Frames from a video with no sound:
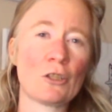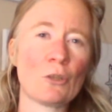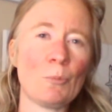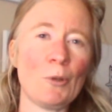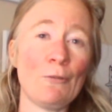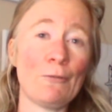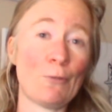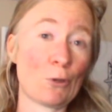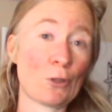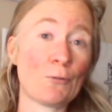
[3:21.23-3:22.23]
to be
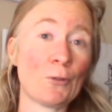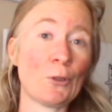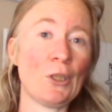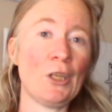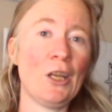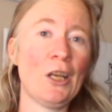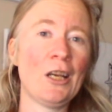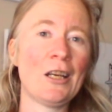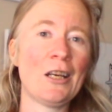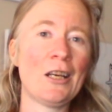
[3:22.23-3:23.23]
forcefully
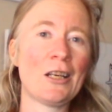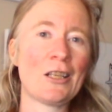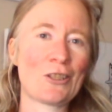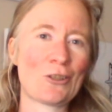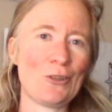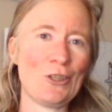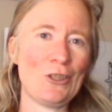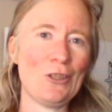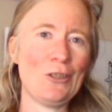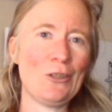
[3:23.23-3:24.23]
treated.